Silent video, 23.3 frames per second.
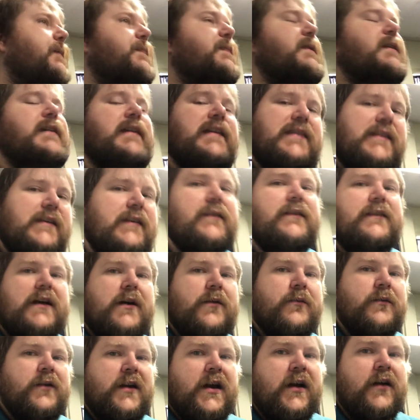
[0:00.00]
Get this down
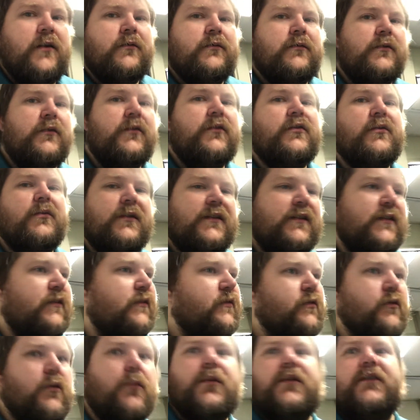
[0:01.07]
now so it's
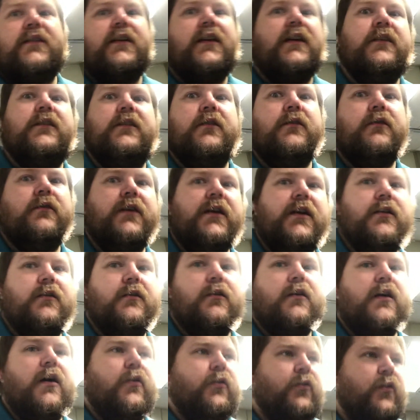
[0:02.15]
so much easier later.
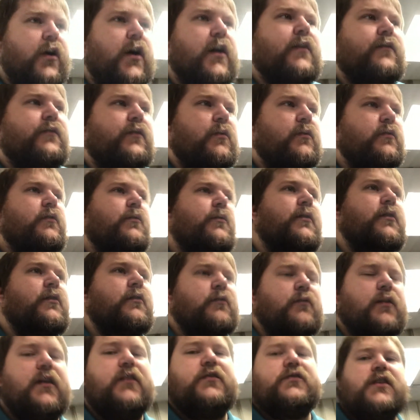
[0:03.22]
A lot of you are doing a
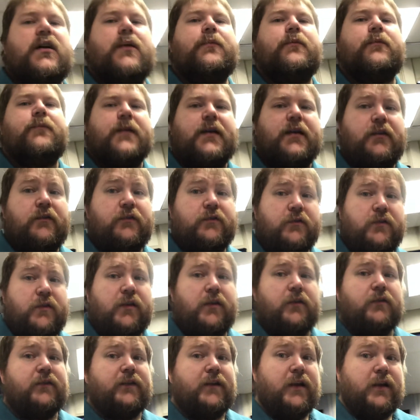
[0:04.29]
great job of making sure that you're
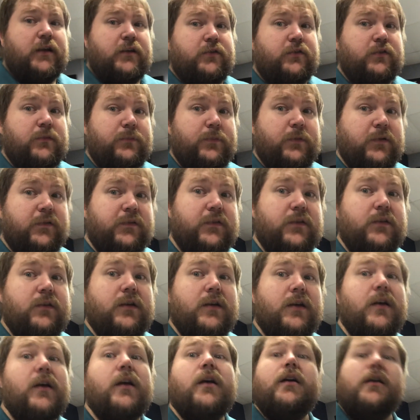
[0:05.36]
staying in third person.
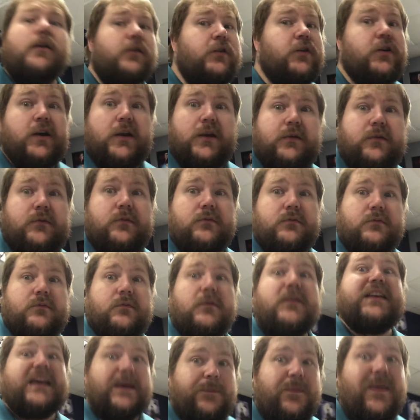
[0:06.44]
Good.
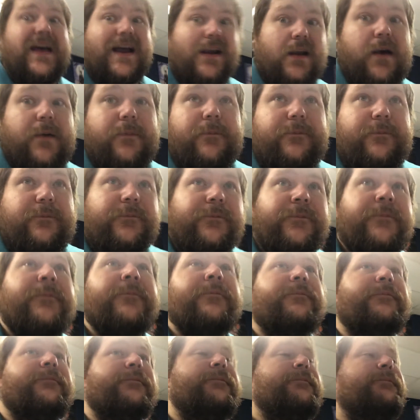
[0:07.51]
Keep that up.
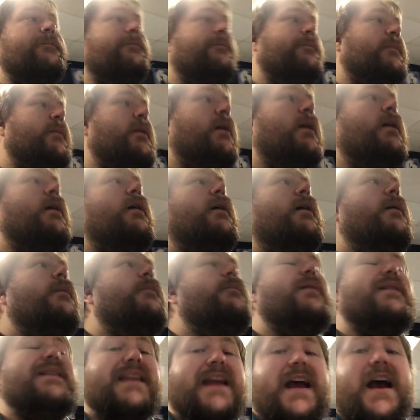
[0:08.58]

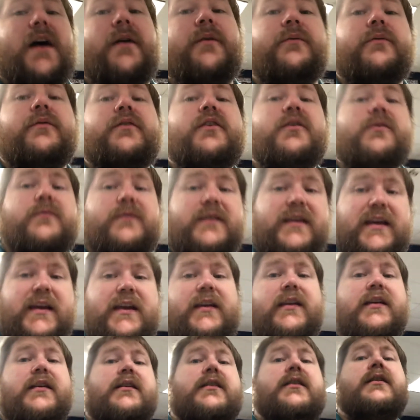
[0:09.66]
But now you need
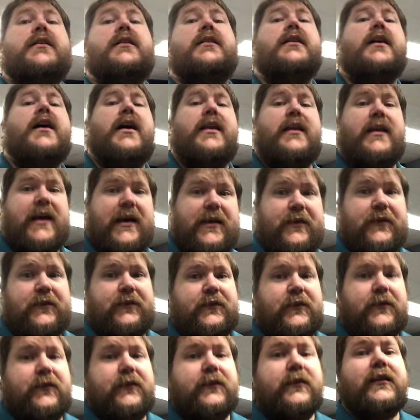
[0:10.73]

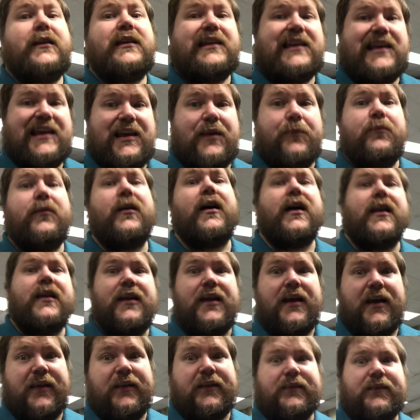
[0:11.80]
analysis. Keep
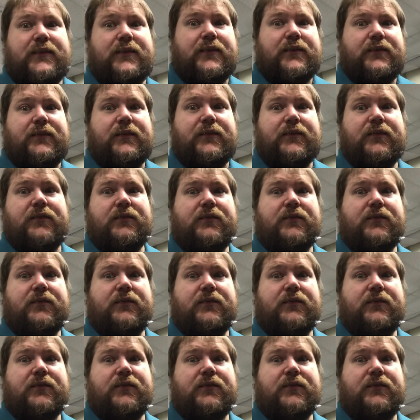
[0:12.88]
analysis.